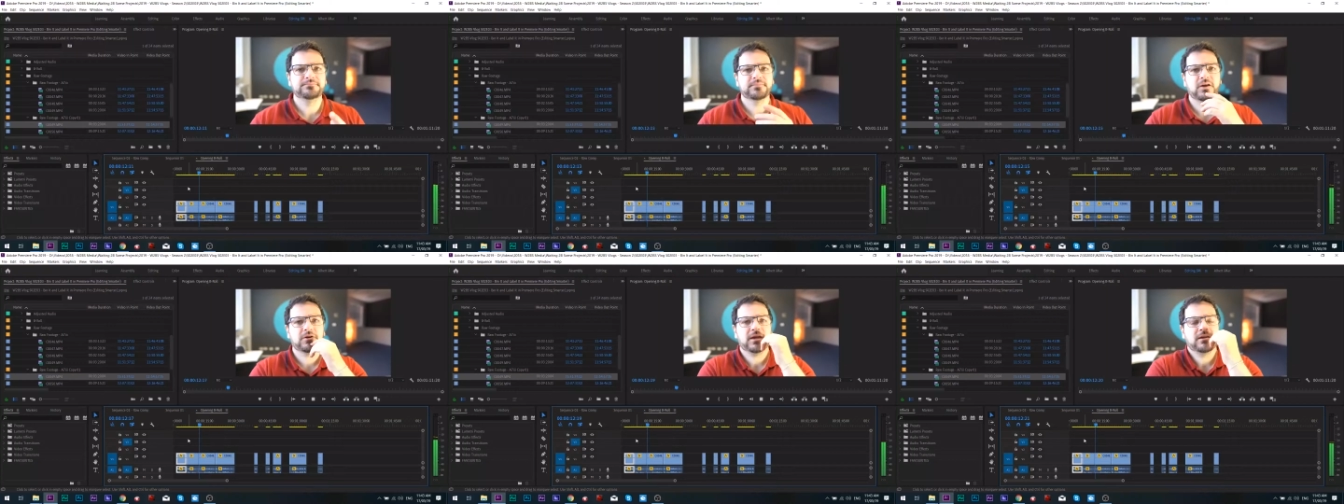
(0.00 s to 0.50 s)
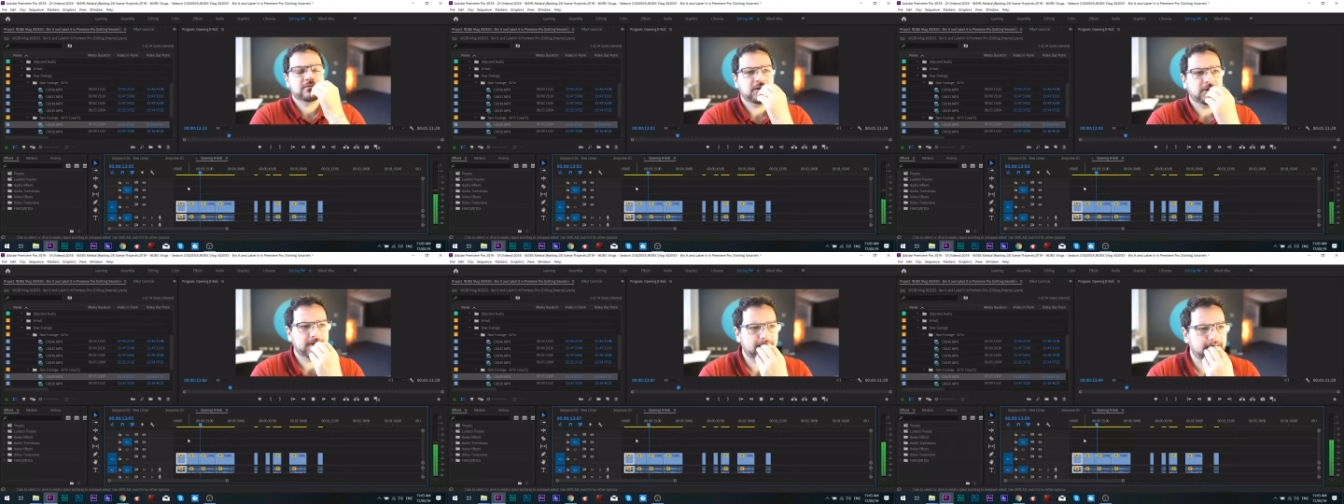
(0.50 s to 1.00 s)
Okay.
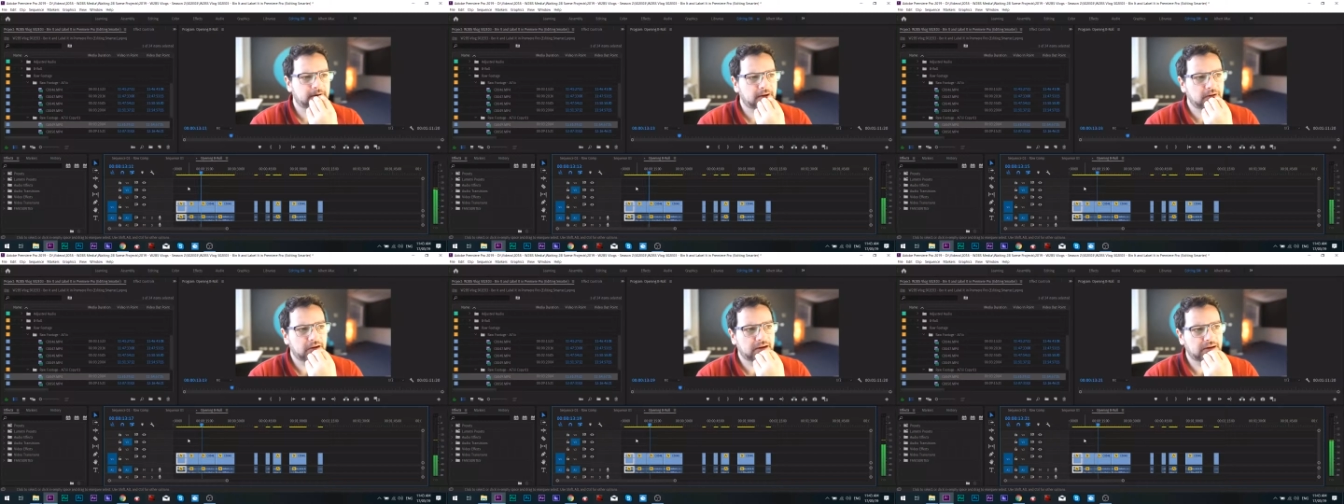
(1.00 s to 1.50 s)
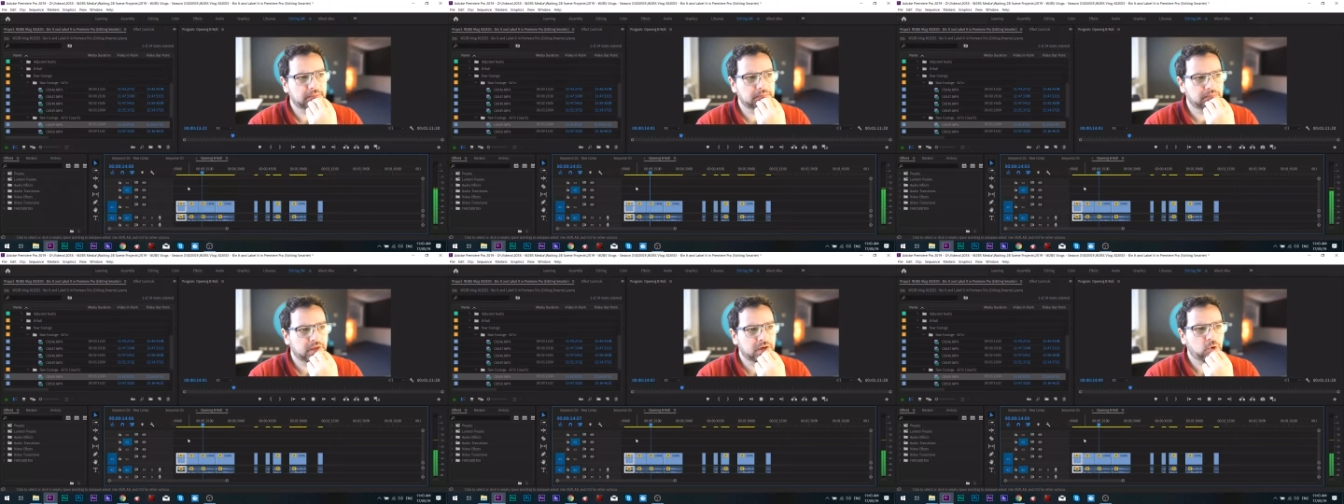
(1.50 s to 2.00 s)

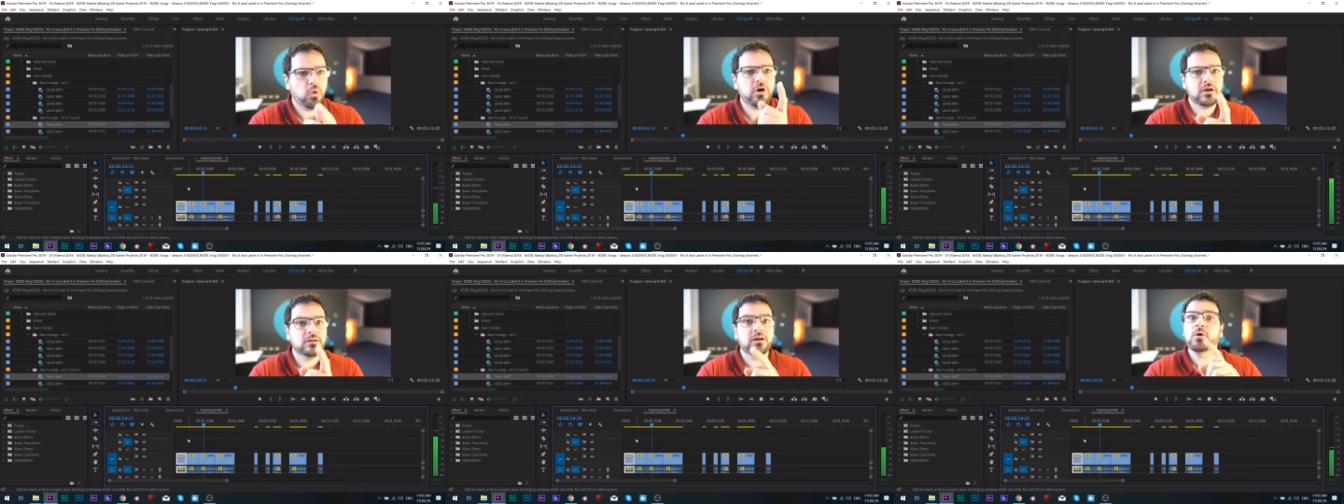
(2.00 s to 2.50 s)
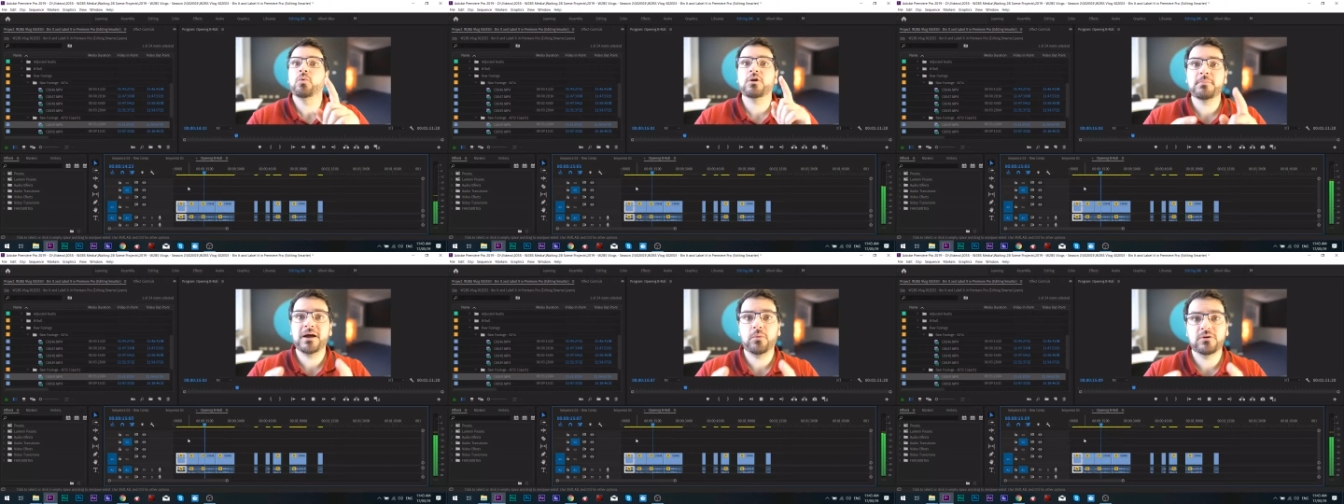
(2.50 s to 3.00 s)
What
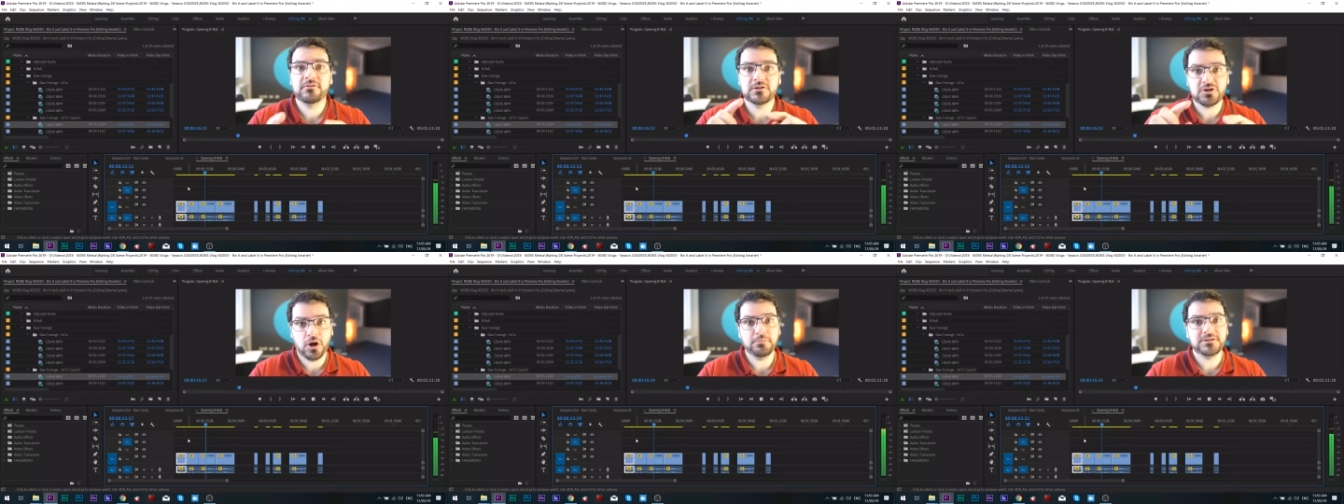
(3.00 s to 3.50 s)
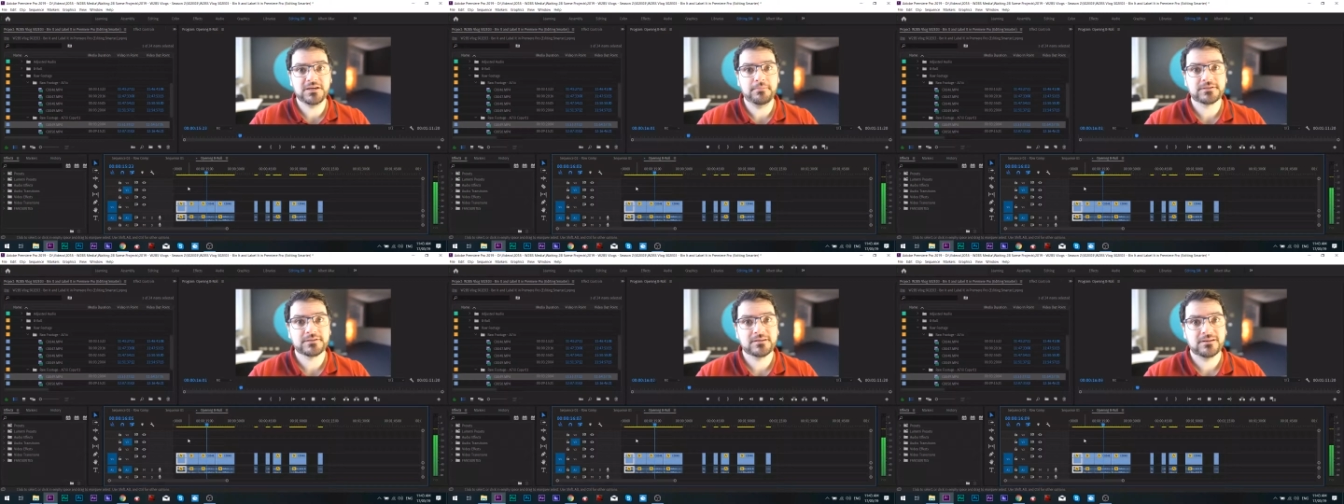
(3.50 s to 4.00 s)
about one of your top
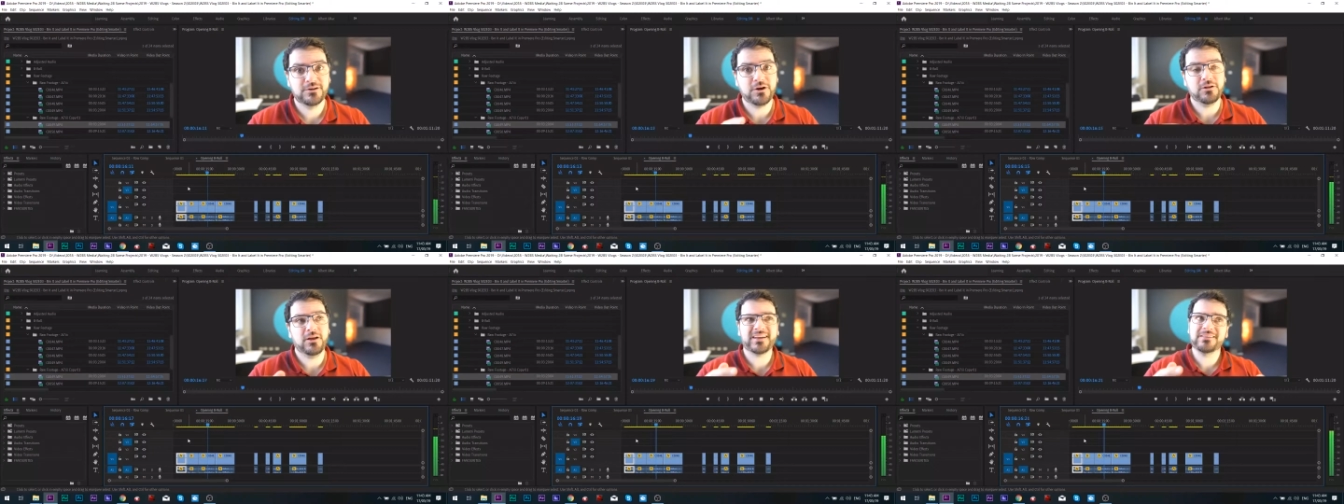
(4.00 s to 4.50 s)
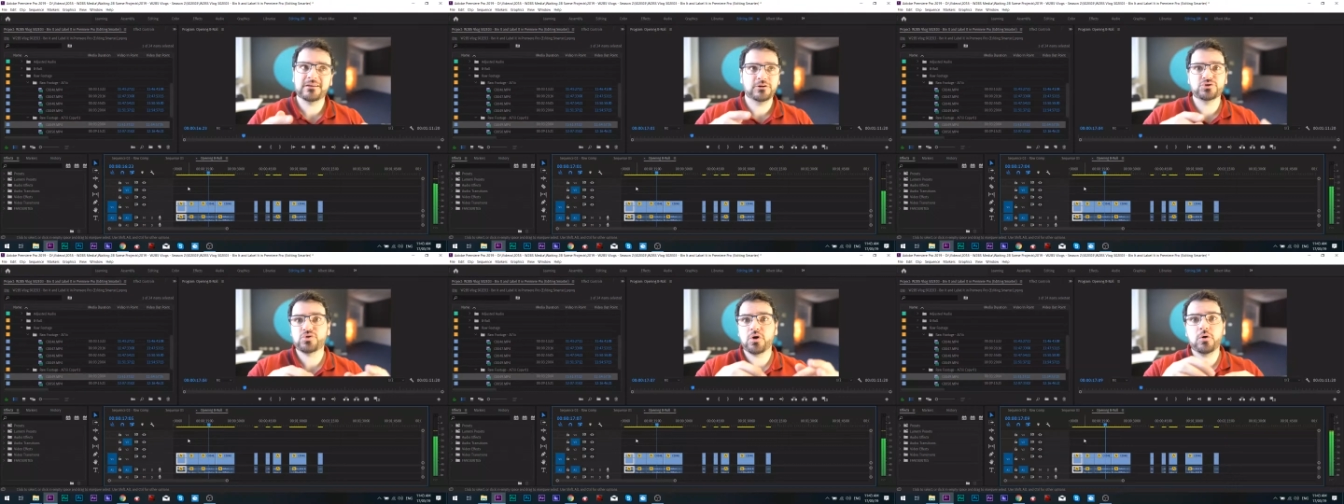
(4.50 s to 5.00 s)
tips? You know, like the
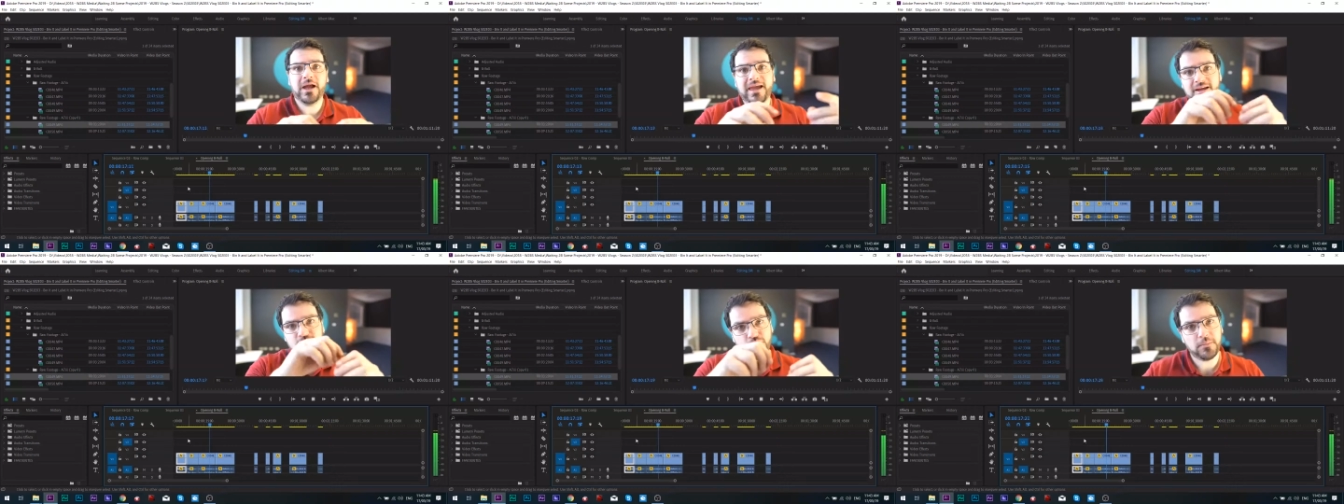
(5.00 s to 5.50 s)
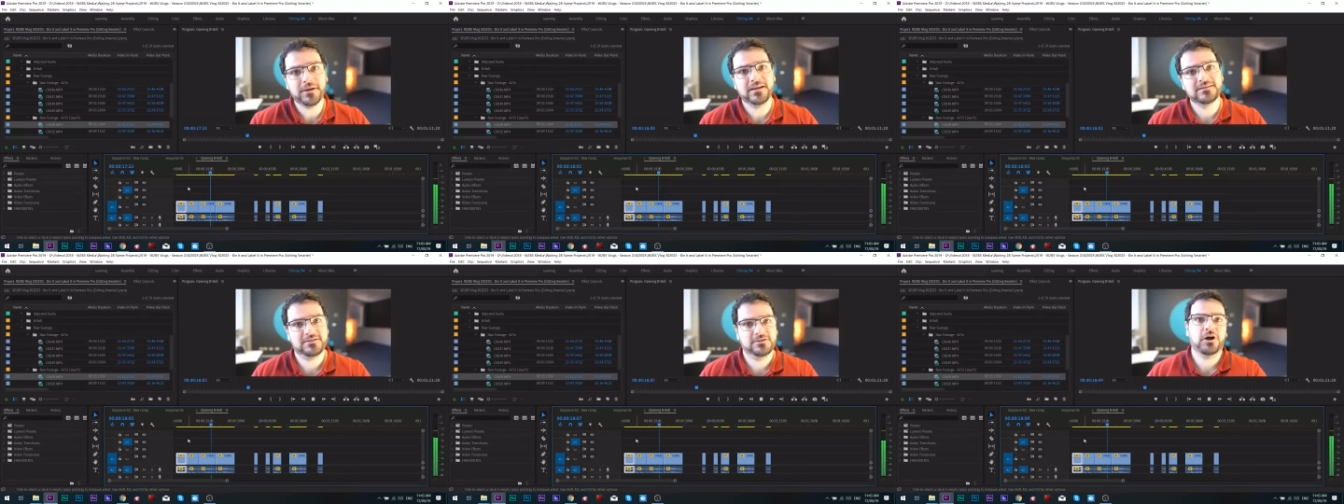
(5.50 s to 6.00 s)
Control A dropping
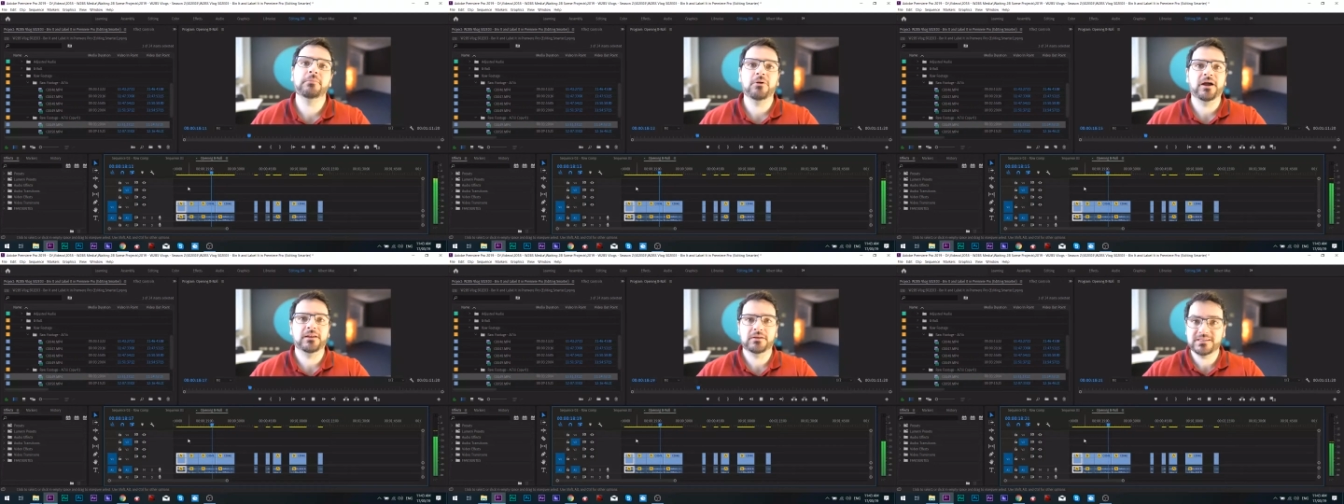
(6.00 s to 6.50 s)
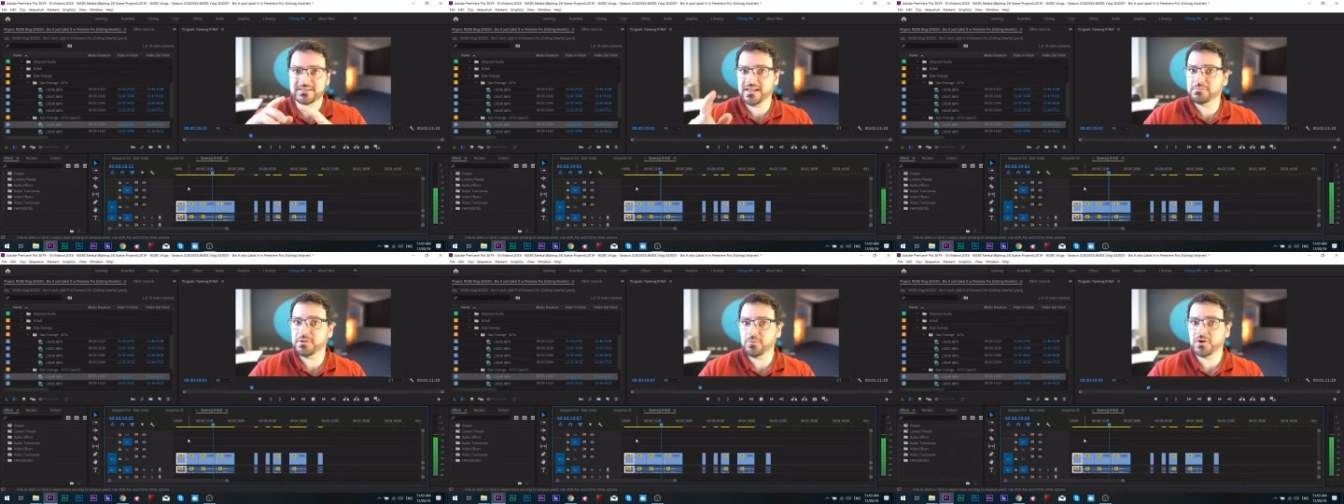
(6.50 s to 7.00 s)
into timeline. Is it going
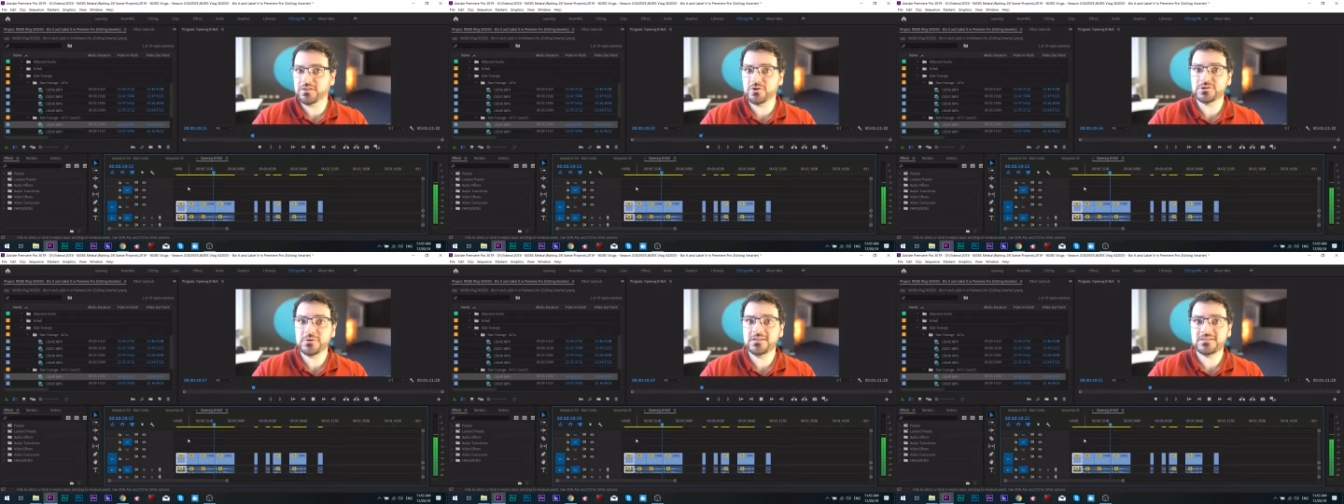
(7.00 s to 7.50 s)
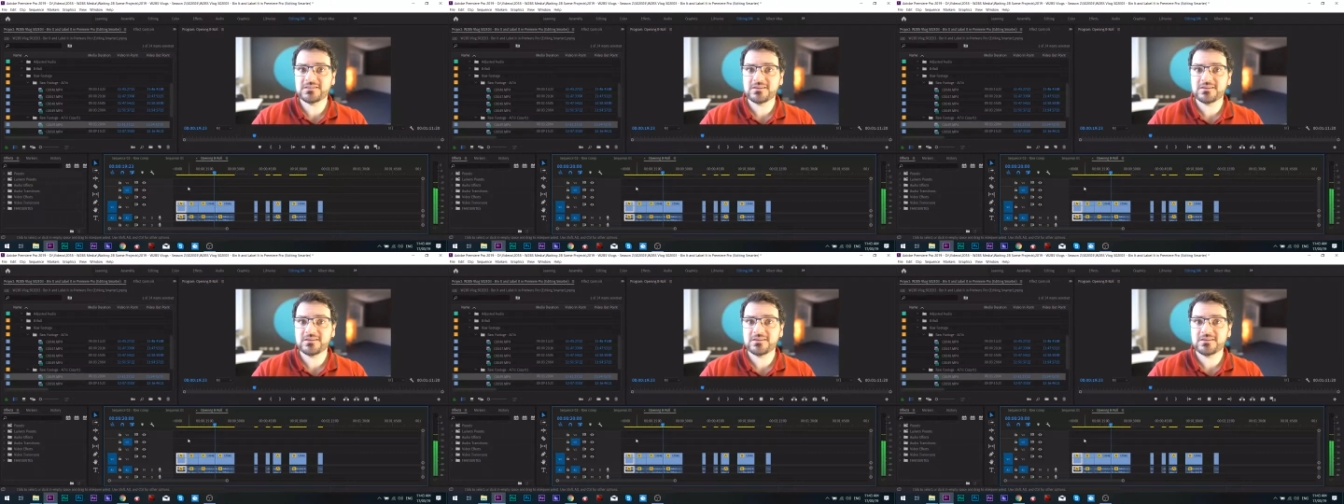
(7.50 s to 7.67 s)
to be one of those ones?